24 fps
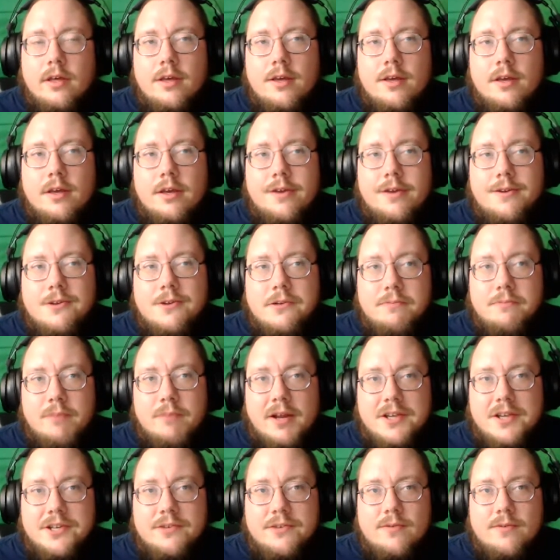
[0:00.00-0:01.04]
is
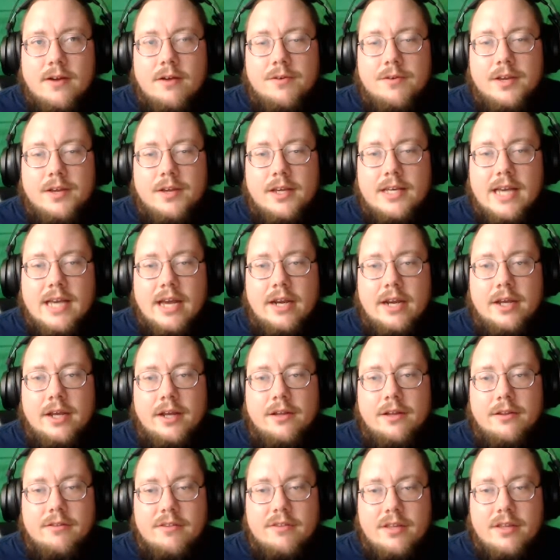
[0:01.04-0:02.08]
based around
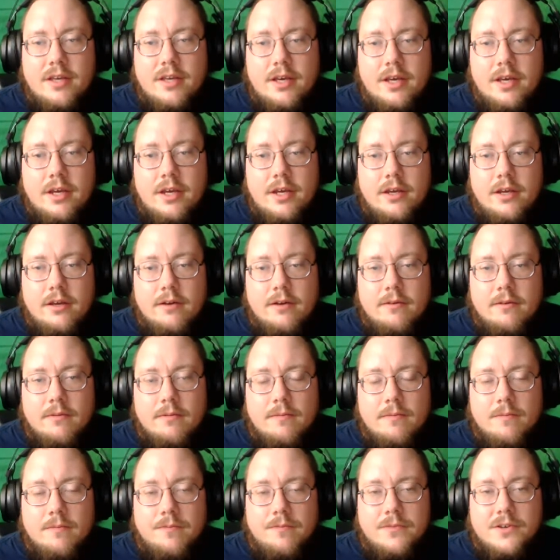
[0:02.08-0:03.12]
getting the
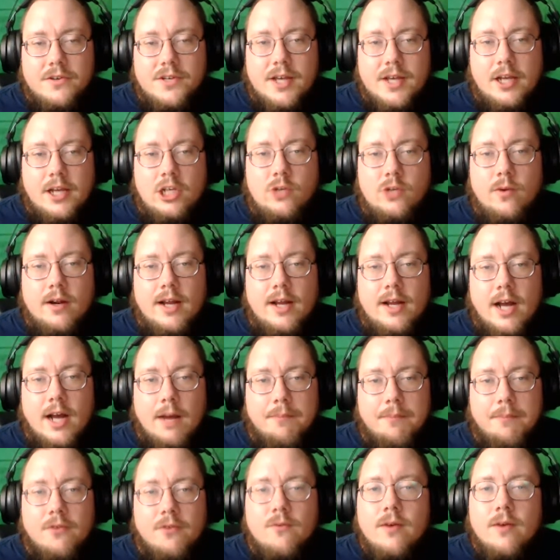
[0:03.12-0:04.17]
sanctuary
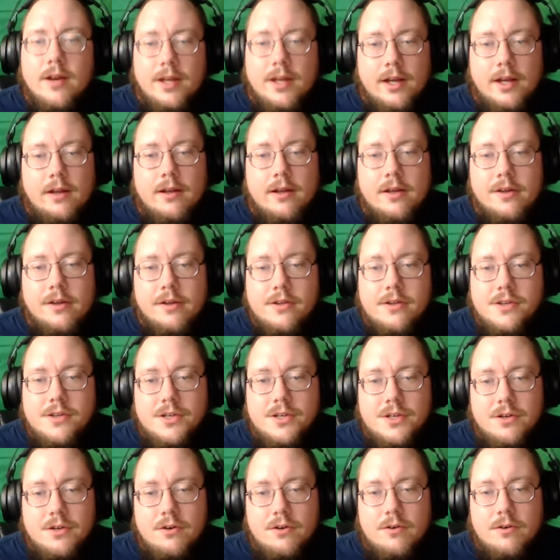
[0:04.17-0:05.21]
up and running.
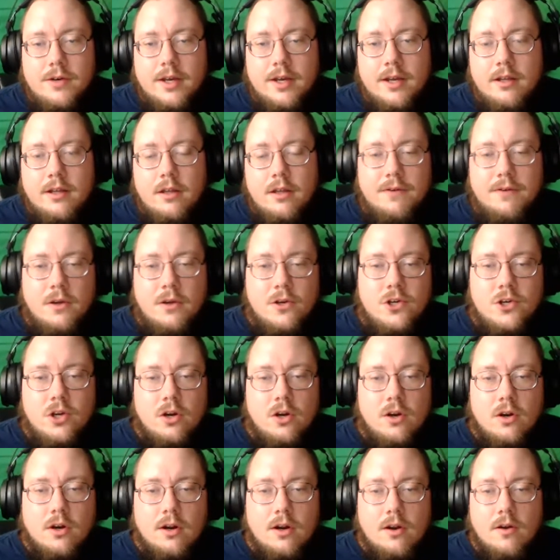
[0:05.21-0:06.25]
So in the
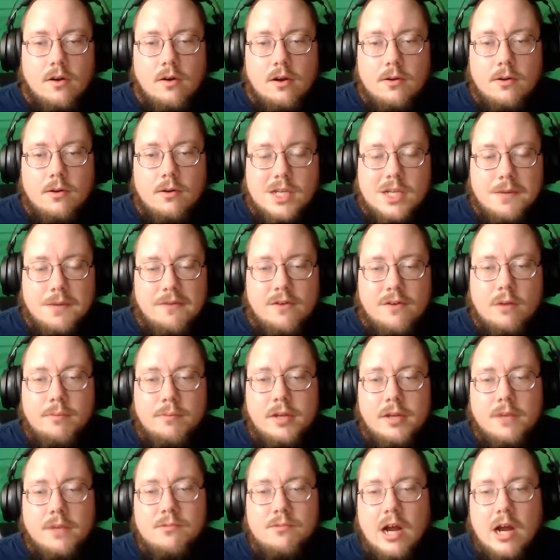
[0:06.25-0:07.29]
future, some of our
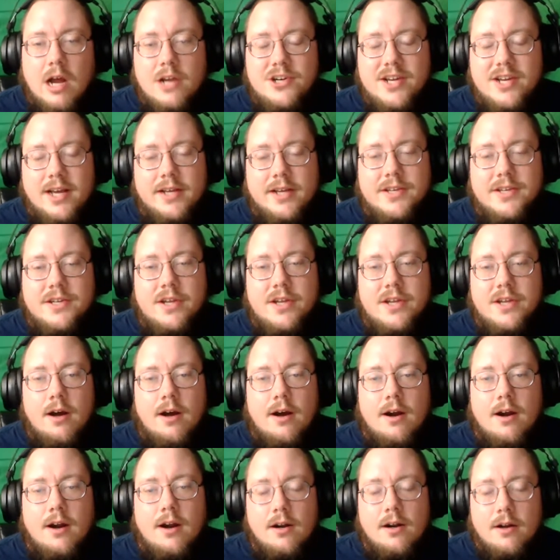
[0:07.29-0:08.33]
build projects
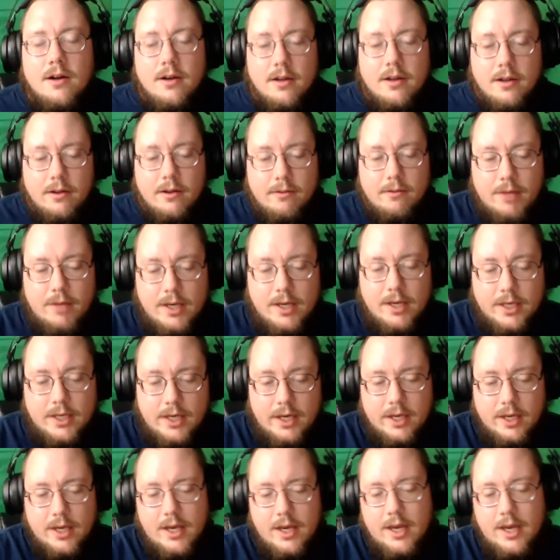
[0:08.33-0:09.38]
are
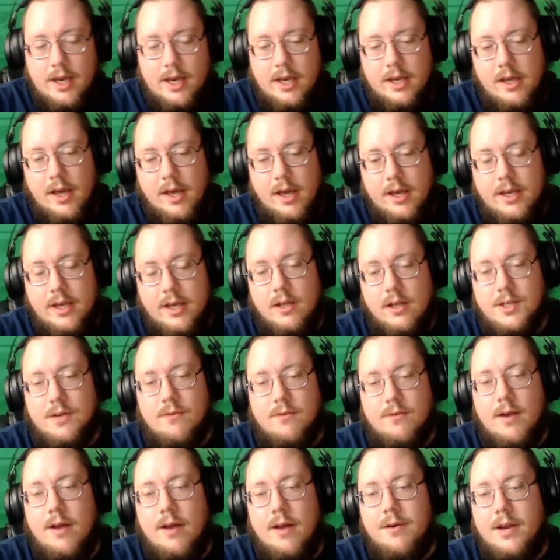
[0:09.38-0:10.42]
making a, a
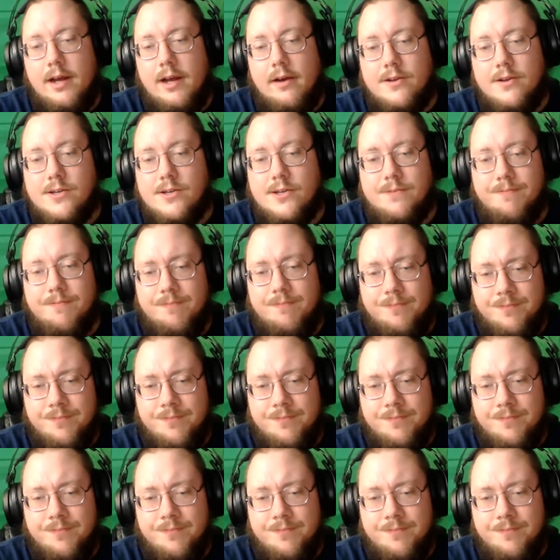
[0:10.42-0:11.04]
Celtic roundhouse.